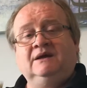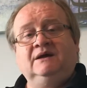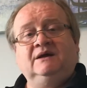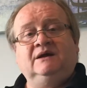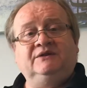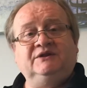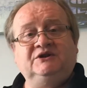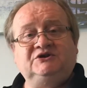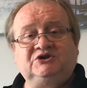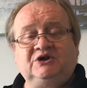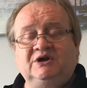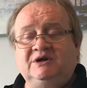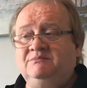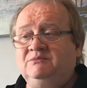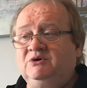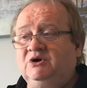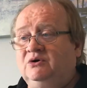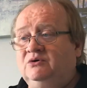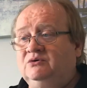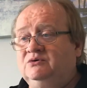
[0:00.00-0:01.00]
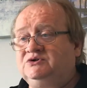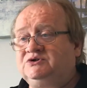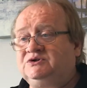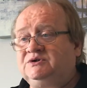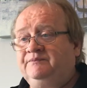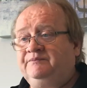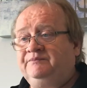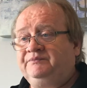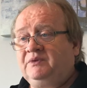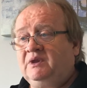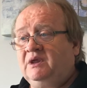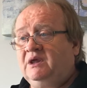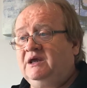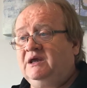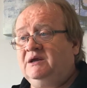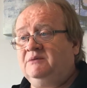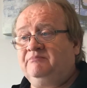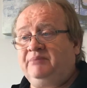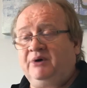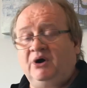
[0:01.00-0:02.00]
And the same goes
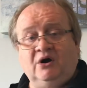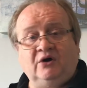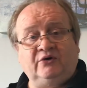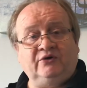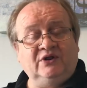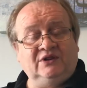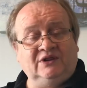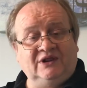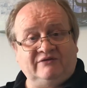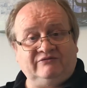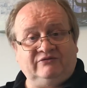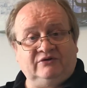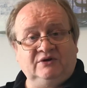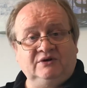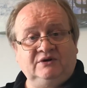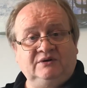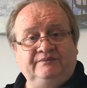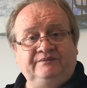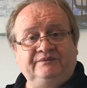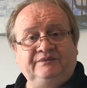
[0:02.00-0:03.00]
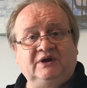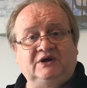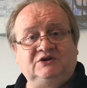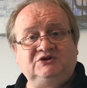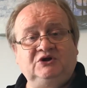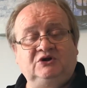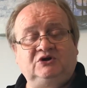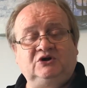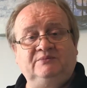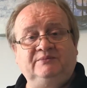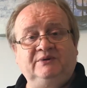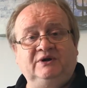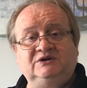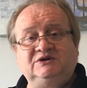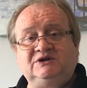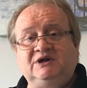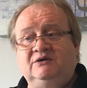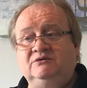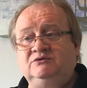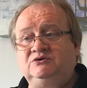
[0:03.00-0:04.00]
in bar 11. As you're coming
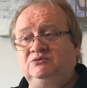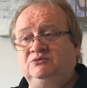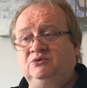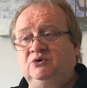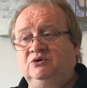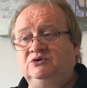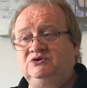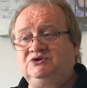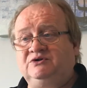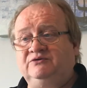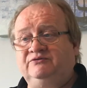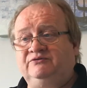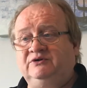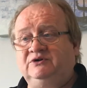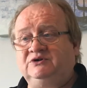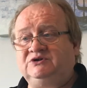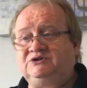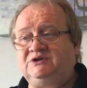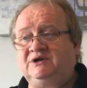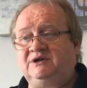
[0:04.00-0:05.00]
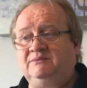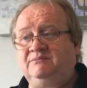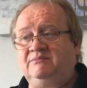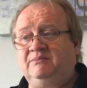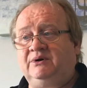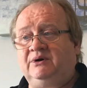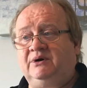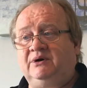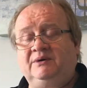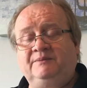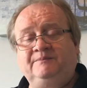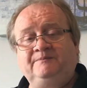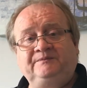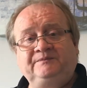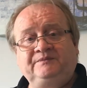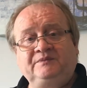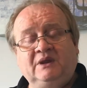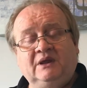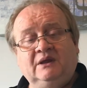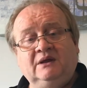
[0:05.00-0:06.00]
down towards the first time bar,
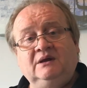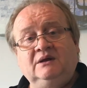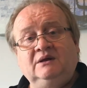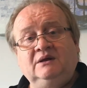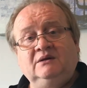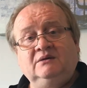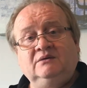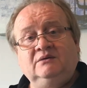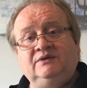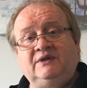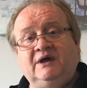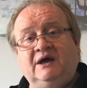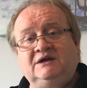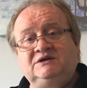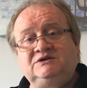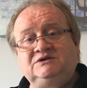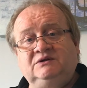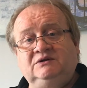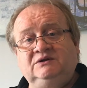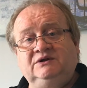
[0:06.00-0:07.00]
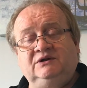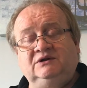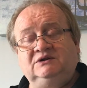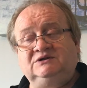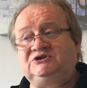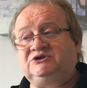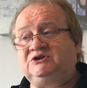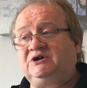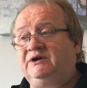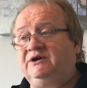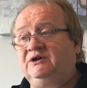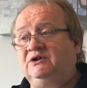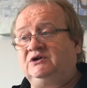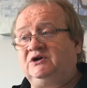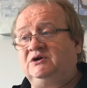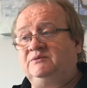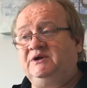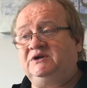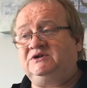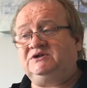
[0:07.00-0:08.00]
that little scale
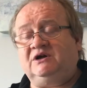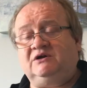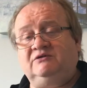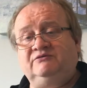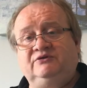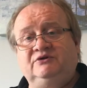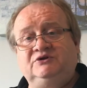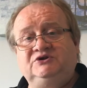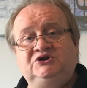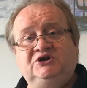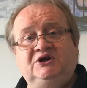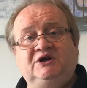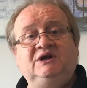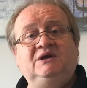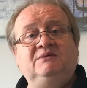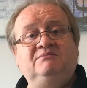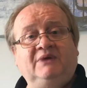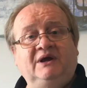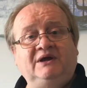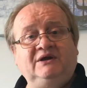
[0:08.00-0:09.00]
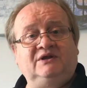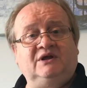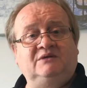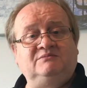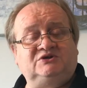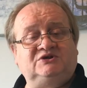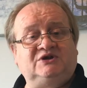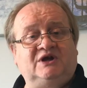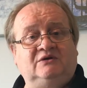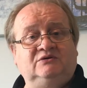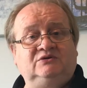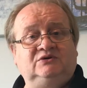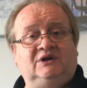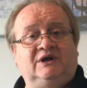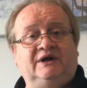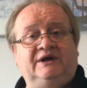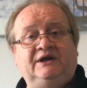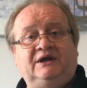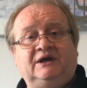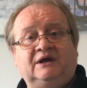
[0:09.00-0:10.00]
coming down for G, make them sound
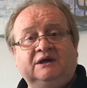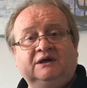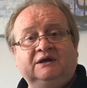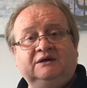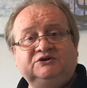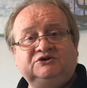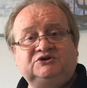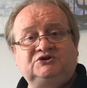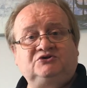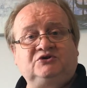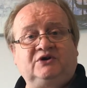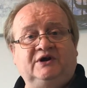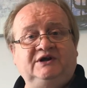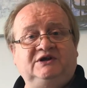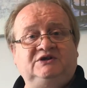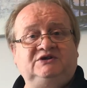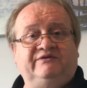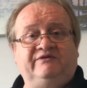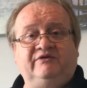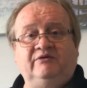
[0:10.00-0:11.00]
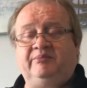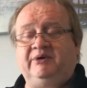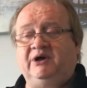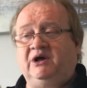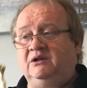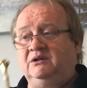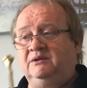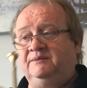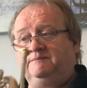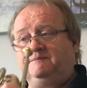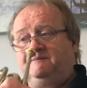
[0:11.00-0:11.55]
like strikes of a bell.